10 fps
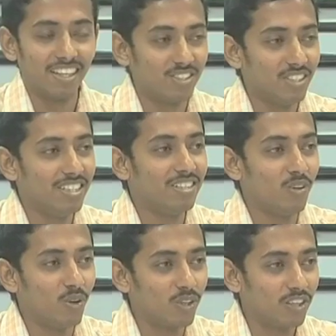Actually, in
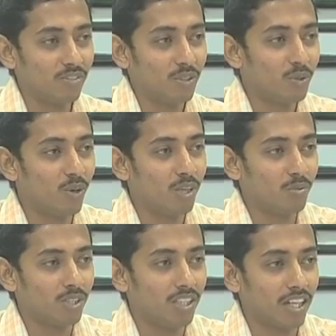holography you told
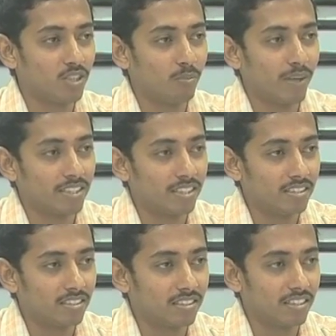about the
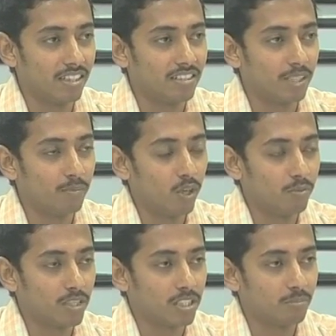isopatchics, that is sigma
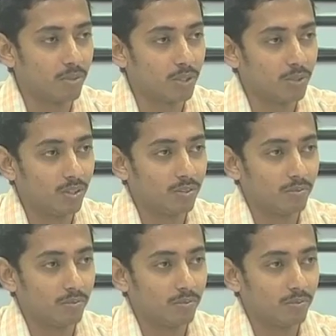1 plus sigma 2.